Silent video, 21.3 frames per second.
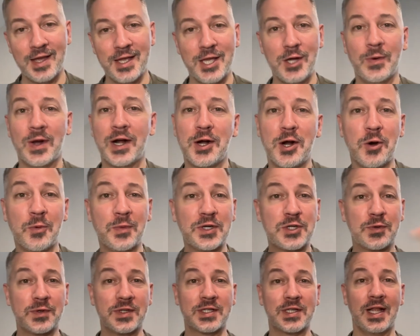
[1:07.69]
You want to know
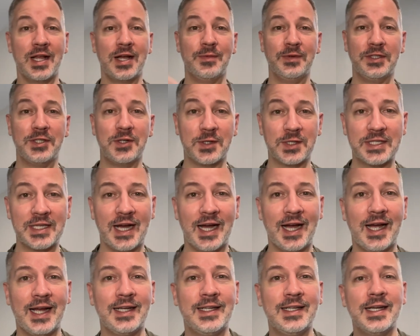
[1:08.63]
which ones align with your
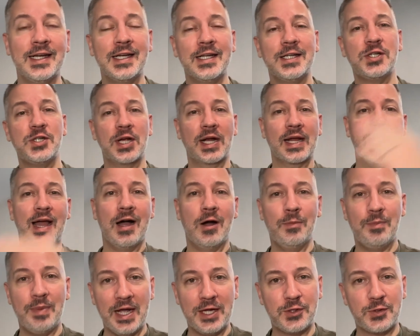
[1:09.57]
sign? Check
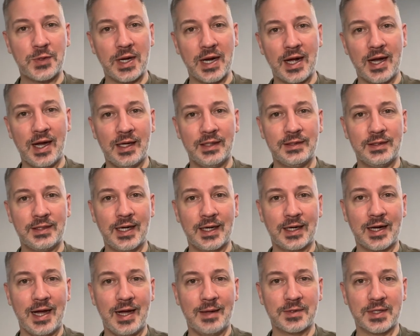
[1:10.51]
out
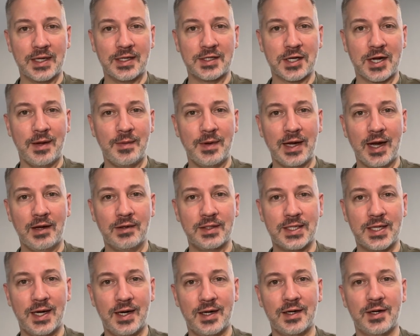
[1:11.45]

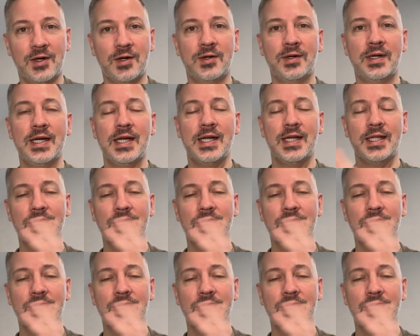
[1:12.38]
patreon.com/comingouttarot.